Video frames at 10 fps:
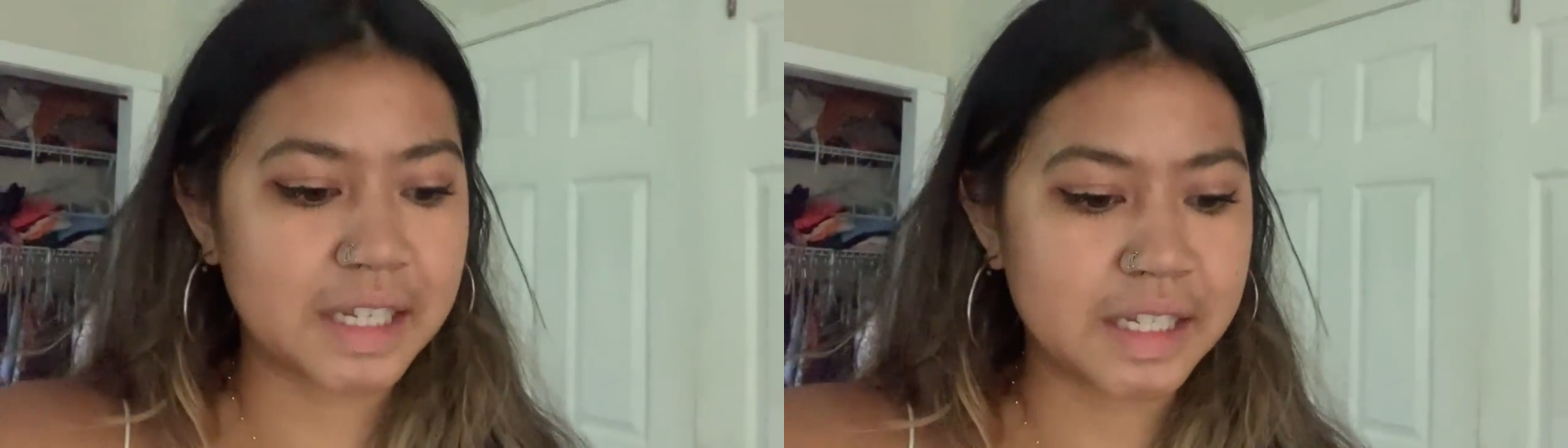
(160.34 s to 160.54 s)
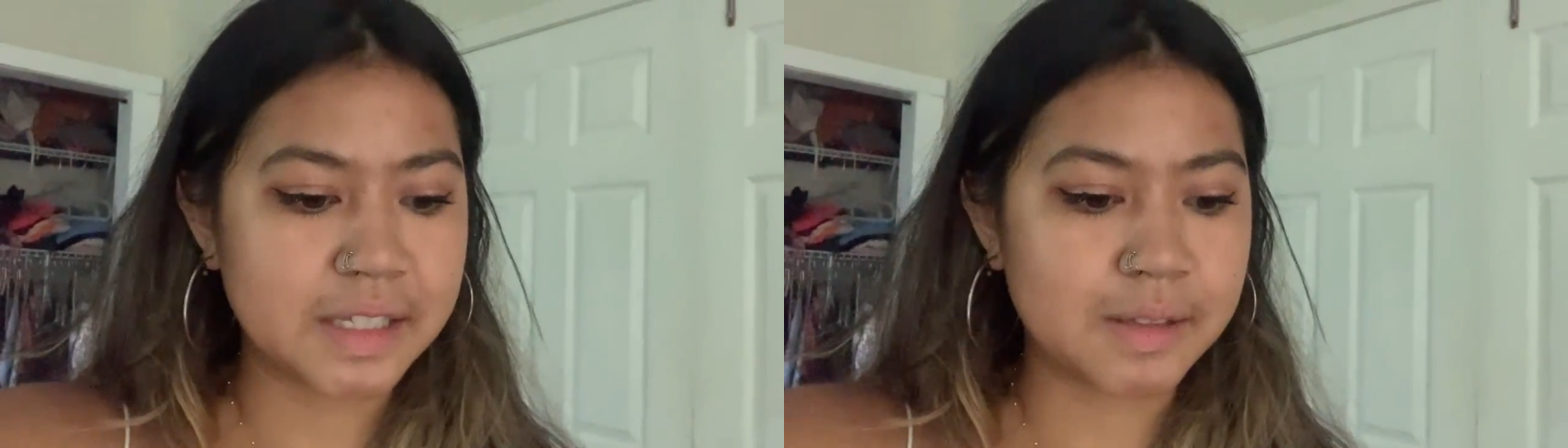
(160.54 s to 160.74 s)

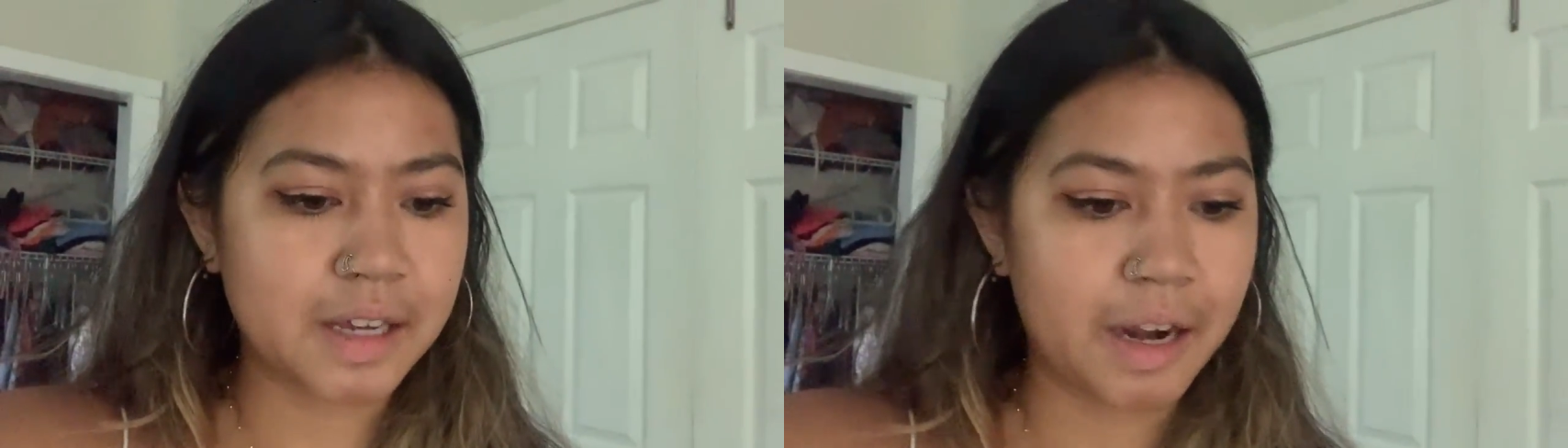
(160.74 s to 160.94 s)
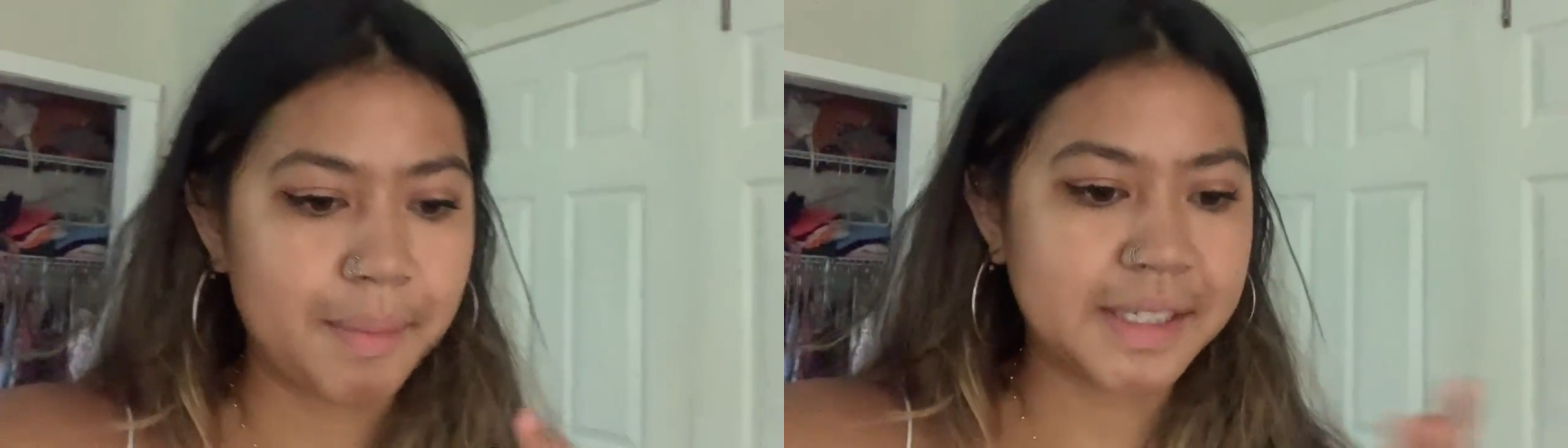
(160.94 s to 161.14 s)
is
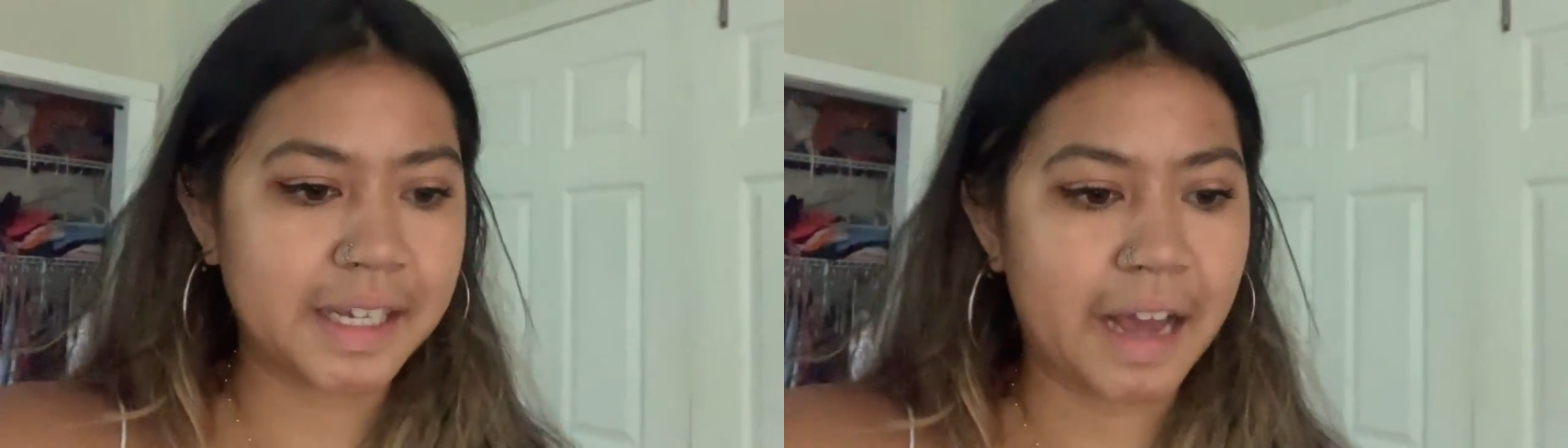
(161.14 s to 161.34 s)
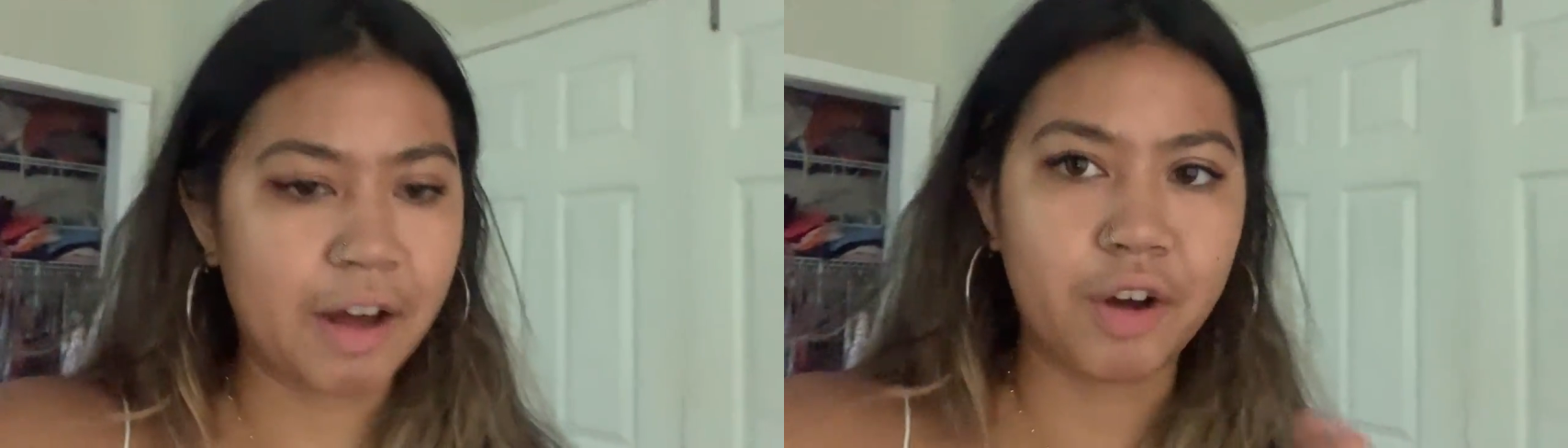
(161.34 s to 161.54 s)
kind of
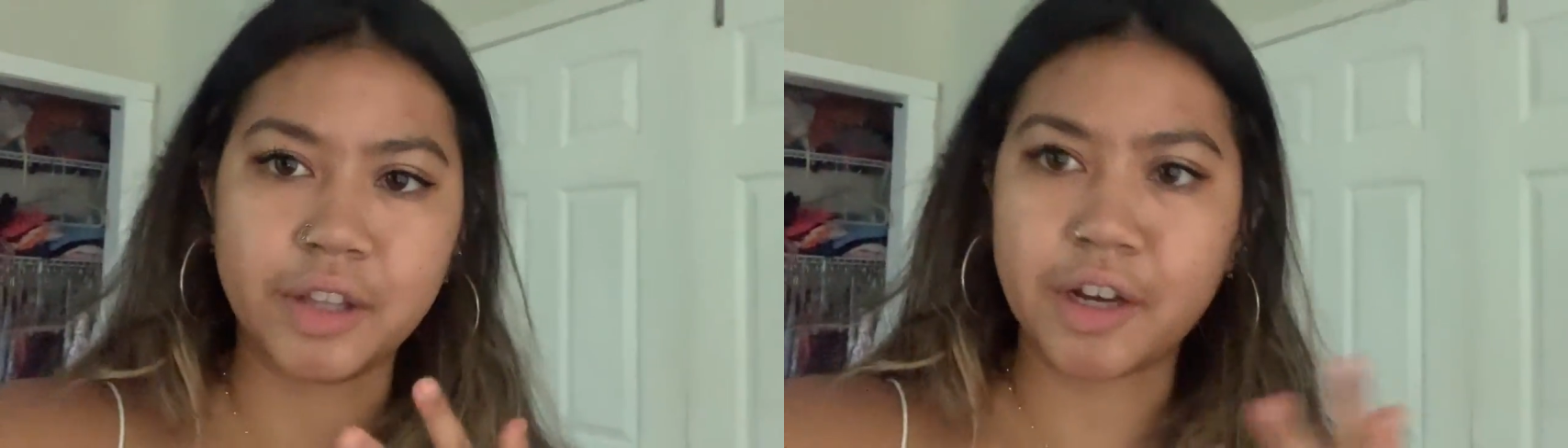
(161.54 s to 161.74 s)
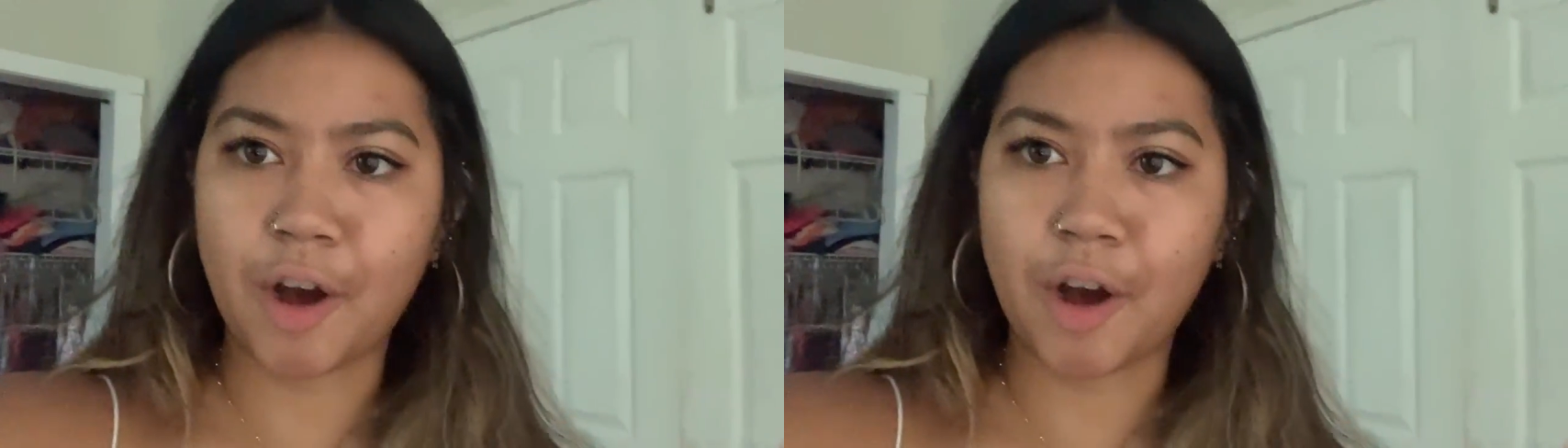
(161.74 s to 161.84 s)
missing out on like